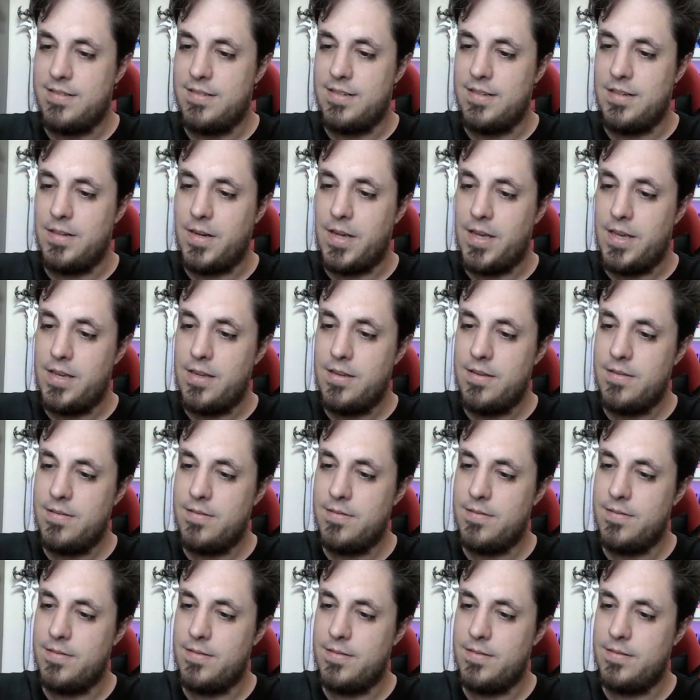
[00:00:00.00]
Okay,
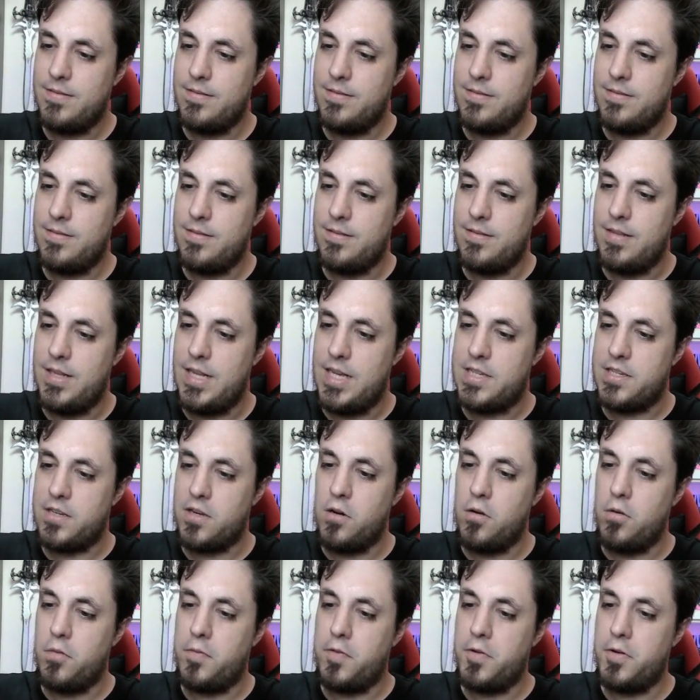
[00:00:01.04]
last
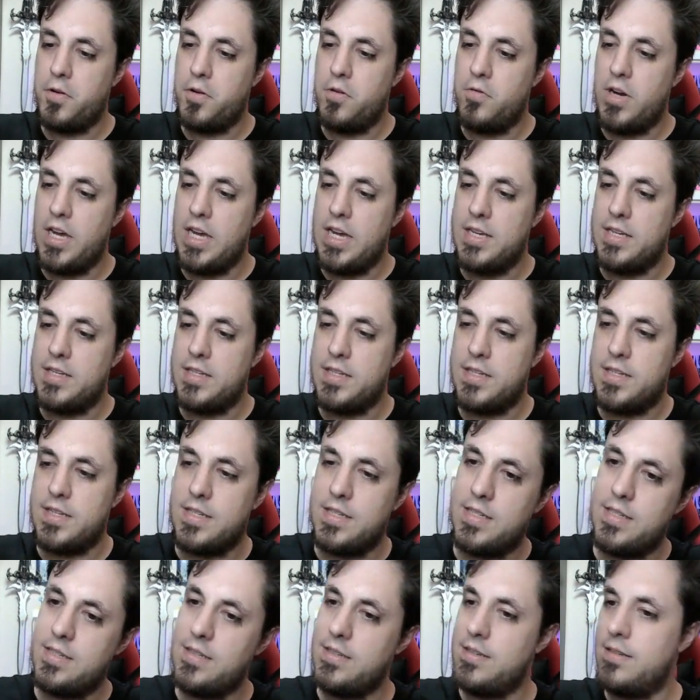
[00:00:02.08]
code for you
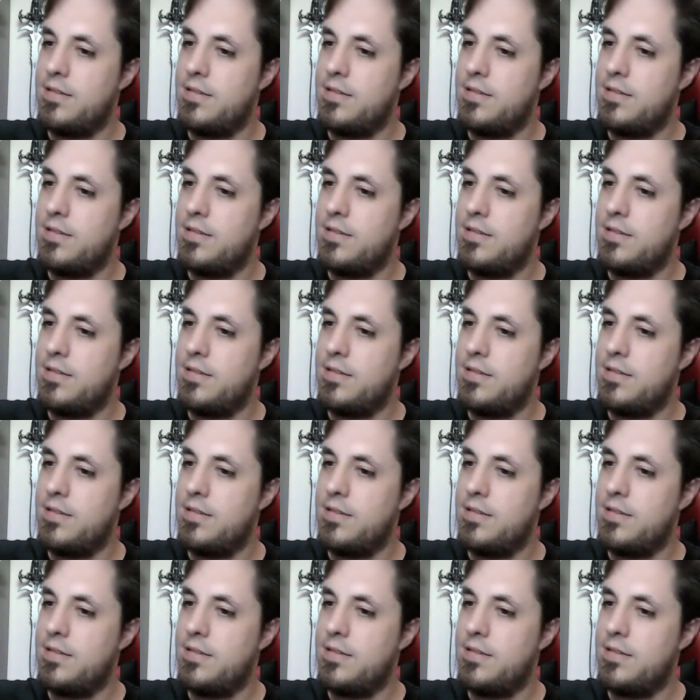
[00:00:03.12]
guys.